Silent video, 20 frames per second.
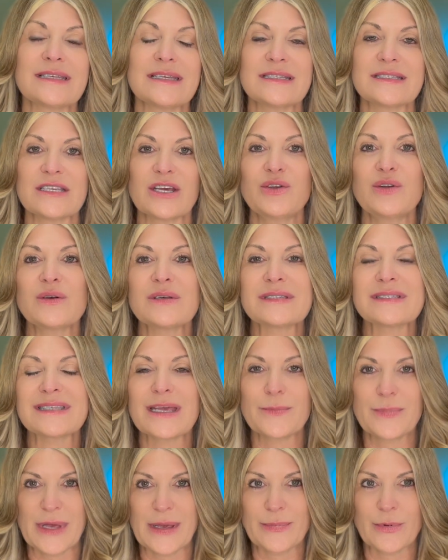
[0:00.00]
And so you'll
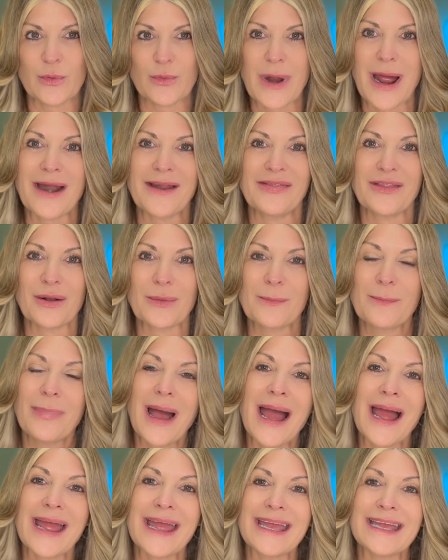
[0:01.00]
see people riding their
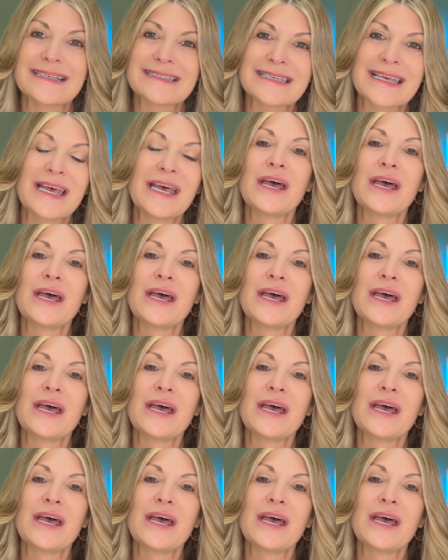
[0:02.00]
bikes,